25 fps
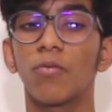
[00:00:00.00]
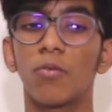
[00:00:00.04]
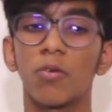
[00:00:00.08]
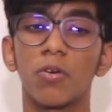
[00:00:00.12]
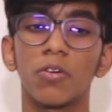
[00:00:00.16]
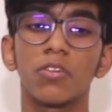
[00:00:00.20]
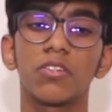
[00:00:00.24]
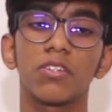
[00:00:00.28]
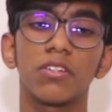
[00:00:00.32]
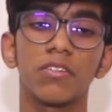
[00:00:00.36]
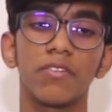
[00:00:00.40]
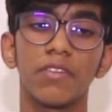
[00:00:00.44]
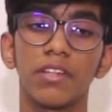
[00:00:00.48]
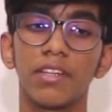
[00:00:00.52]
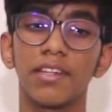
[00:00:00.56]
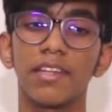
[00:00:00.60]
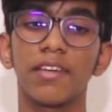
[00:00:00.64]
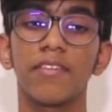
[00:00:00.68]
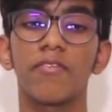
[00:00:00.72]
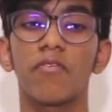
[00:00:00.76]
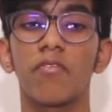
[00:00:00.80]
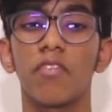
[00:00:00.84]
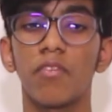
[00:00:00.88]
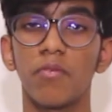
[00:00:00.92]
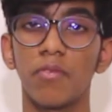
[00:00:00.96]
water,
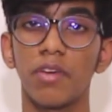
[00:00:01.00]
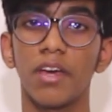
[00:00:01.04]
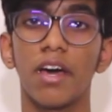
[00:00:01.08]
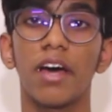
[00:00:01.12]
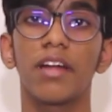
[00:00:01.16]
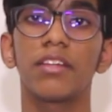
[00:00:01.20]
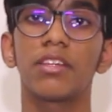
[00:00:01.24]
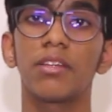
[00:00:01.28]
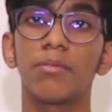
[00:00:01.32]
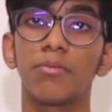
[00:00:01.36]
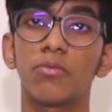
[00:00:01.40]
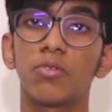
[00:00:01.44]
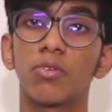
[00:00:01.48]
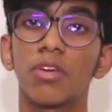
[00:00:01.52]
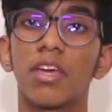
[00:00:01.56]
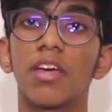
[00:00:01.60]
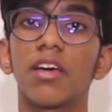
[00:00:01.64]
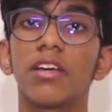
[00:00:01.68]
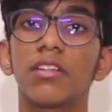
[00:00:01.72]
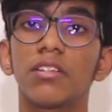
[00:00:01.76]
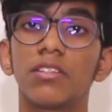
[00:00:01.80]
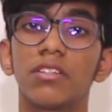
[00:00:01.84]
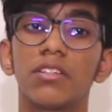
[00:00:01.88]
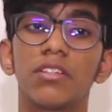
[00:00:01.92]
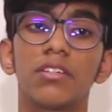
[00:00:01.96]
when we add them
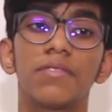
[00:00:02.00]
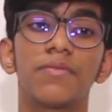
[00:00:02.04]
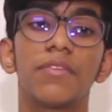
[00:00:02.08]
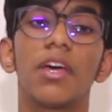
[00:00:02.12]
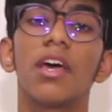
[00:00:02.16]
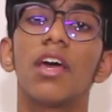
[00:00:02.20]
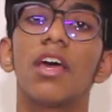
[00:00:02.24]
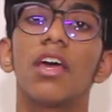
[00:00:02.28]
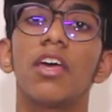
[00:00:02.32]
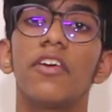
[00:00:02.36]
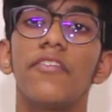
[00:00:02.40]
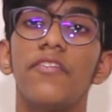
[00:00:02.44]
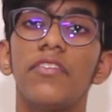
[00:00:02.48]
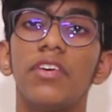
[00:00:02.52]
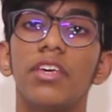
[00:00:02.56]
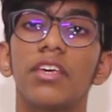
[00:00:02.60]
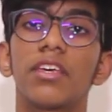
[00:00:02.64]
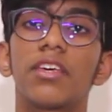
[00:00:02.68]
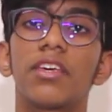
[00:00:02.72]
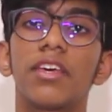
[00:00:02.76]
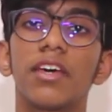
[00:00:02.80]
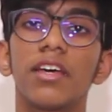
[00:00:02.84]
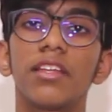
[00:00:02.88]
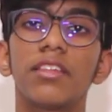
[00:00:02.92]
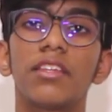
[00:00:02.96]
together, we
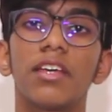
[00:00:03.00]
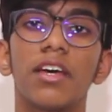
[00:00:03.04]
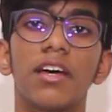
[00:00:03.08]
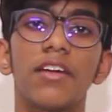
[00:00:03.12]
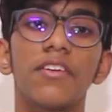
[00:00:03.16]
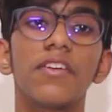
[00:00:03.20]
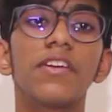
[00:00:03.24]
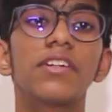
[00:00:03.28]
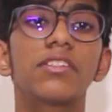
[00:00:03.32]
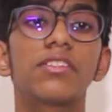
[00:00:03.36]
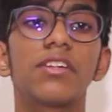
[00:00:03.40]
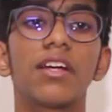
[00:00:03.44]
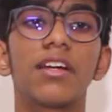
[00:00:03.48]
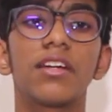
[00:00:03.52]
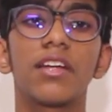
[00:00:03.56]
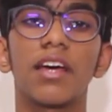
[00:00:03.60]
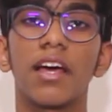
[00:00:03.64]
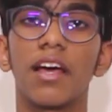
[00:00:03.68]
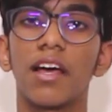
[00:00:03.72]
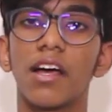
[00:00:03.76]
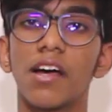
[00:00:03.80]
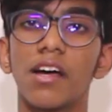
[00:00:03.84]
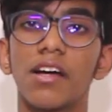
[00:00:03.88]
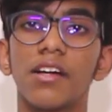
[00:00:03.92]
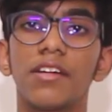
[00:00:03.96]
get the end result
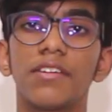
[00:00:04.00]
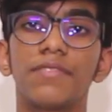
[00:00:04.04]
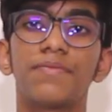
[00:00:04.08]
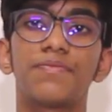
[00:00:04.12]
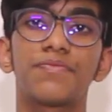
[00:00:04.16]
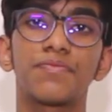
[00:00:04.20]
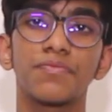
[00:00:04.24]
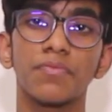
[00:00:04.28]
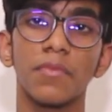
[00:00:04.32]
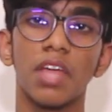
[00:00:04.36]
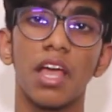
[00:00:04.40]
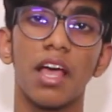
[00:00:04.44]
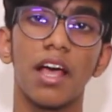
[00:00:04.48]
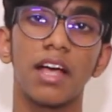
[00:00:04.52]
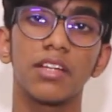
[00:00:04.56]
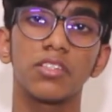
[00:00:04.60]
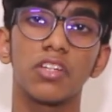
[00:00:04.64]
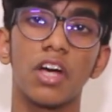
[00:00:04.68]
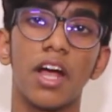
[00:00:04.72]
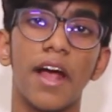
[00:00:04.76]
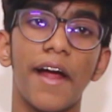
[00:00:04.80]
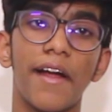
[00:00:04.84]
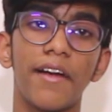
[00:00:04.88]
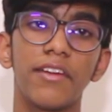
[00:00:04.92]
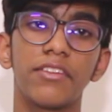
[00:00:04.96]
as
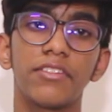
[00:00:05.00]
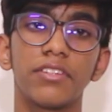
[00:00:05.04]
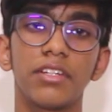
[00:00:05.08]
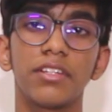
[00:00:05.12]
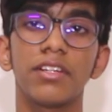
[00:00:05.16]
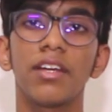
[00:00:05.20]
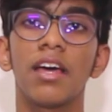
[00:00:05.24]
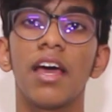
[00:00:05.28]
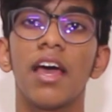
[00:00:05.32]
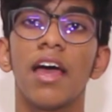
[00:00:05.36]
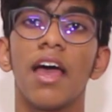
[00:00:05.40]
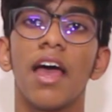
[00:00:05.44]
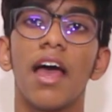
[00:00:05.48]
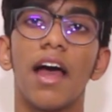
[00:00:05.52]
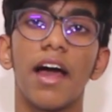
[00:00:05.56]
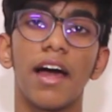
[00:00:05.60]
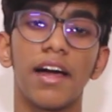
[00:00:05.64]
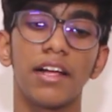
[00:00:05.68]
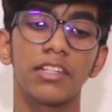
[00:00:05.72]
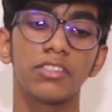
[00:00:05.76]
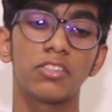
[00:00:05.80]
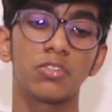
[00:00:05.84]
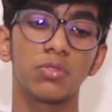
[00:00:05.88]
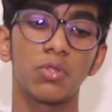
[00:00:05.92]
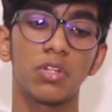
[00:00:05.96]
hydrogen
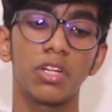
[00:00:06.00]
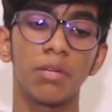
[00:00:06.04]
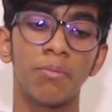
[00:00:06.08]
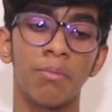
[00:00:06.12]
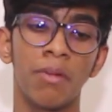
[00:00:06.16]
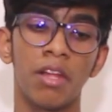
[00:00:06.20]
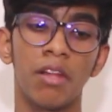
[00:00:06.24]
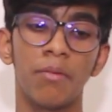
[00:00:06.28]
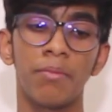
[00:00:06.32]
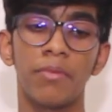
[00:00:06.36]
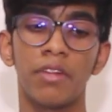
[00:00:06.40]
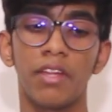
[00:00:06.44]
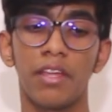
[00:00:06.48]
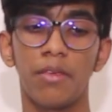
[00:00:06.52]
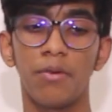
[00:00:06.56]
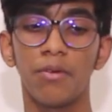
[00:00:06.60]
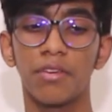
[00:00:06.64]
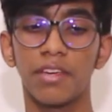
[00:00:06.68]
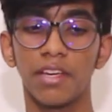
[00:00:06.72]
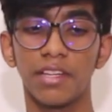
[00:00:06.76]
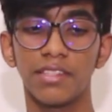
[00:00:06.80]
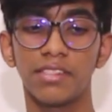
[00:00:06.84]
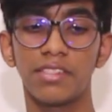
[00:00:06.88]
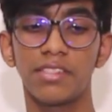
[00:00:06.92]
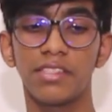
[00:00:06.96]
and sodium aluminate. You
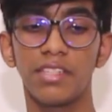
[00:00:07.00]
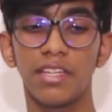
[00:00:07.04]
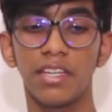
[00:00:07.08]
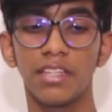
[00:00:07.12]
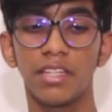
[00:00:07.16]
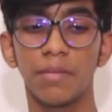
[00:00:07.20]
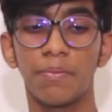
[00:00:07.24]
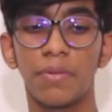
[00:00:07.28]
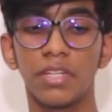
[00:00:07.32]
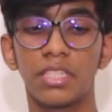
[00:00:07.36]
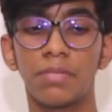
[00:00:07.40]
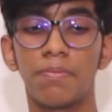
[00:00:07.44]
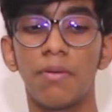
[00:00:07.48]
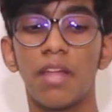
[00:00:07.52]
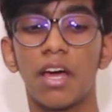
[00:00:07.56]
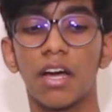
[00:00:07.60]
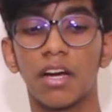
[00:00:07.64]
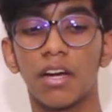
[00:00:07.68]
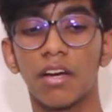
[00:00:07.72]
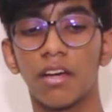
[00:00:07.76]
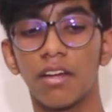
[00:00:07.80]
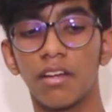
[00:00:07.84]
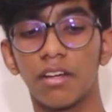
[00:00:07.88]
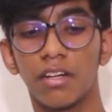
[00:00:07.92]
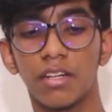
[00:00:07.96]
can see the pitch
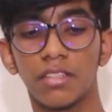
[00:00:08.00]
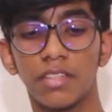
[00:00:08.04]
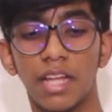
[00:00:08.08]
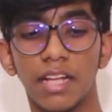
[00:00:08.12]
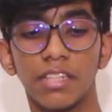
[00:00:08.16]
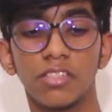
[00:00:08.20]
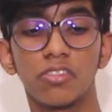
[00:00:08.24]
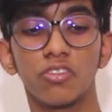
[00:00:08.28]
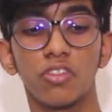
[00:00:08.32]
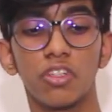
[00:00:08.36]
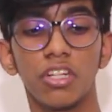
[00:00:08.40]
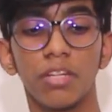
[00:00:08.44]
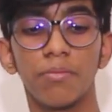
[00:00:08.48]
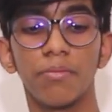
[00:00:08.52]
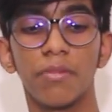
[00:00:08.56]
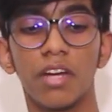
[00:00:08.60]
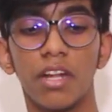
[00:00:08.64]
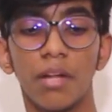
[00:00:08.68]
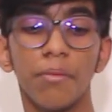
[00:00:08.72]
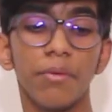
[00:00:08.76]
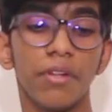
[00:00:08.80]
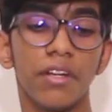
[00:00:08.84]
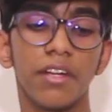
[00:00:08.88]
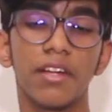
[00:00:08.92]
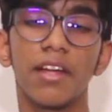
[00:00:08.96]
black color, that's sodium
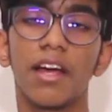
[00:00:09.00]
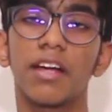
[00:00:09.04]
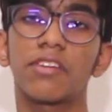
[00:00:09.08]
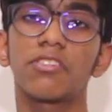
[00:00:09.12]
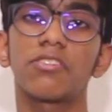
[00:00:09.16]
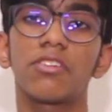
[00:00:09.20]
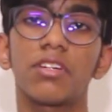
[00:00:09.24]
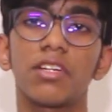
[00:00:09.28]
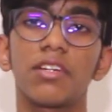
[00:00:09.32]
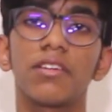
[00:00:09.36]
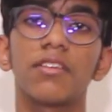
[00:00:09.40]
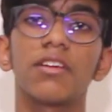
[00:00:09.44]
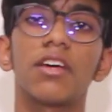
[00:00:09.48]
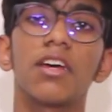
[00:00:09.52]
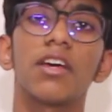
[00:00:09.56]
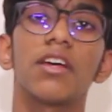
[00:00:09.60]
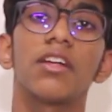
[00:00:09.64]
aluminate actually.